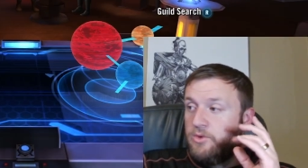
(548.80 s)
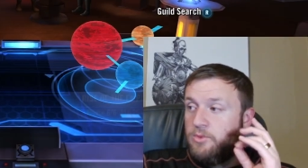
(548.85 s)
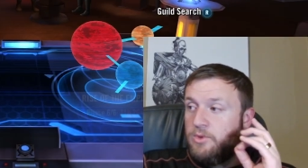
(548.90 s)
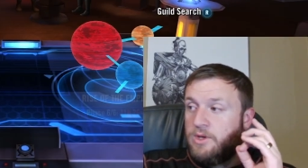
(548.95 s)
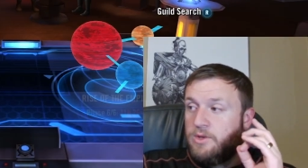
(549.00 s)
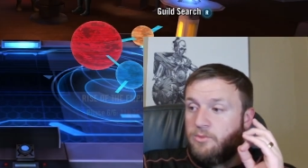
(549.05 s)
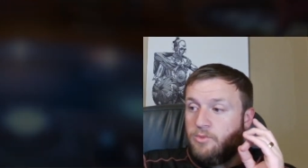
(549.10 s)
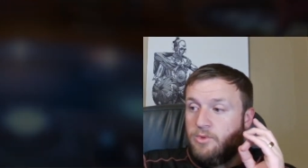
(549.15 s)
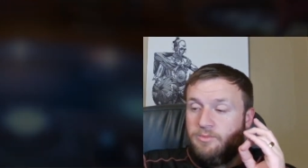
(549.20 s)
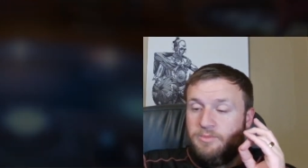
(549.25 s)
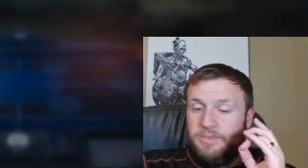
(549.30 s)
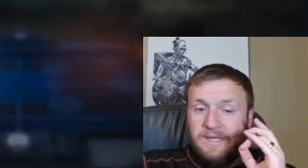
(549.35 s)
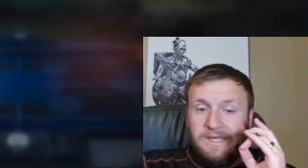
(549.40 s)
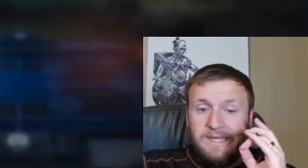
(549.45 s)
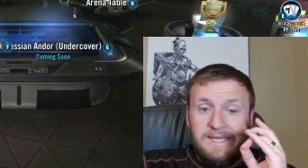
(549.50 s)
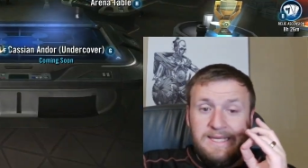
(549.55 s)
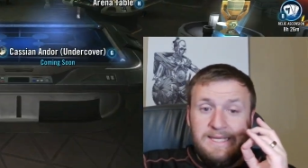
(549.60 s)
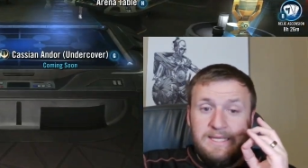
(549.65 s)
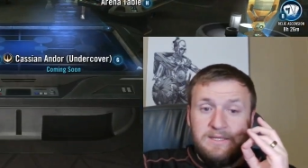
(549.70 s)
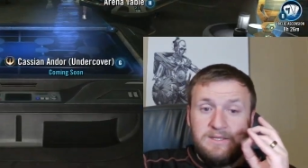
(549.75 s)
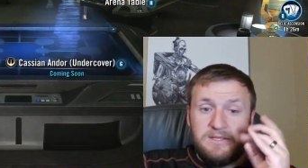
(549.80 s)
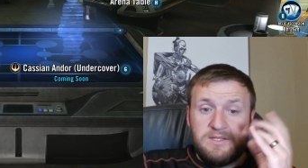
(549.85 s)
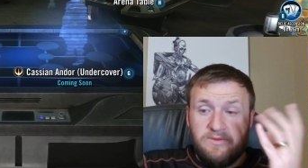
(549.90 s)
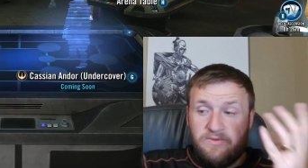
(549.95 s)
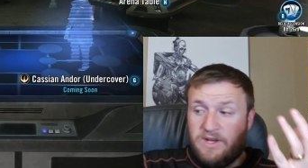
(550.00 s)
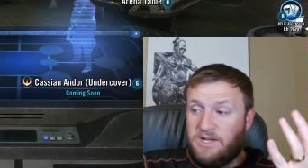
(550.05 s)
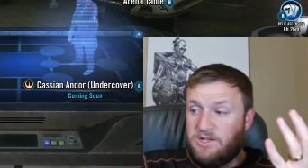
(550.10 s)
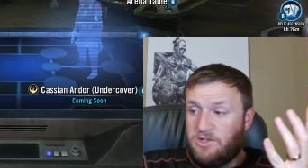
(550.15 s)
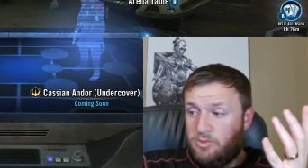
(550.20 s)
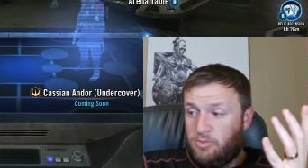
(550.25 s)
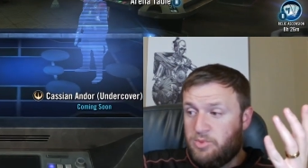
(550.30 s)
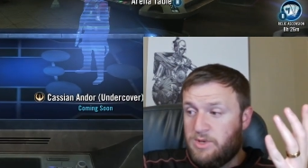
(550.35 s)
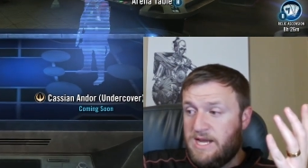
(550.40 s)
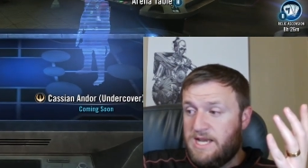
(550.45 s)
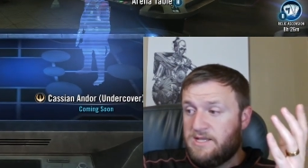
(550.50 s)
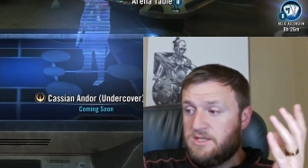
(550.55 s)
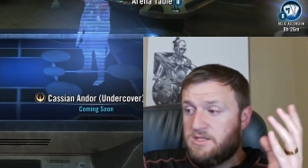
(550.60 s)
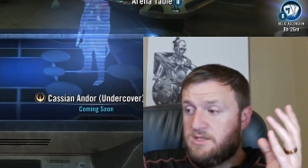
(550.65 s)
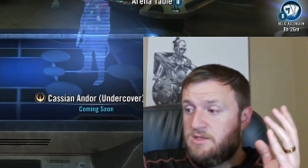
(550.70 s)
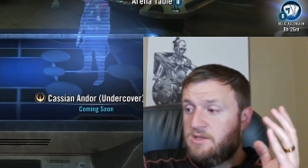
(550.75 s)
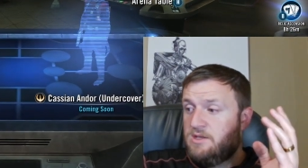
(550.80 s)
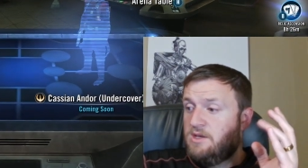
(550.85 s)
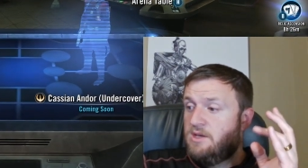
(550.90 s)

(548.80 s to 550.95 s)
one would be Savage Opress.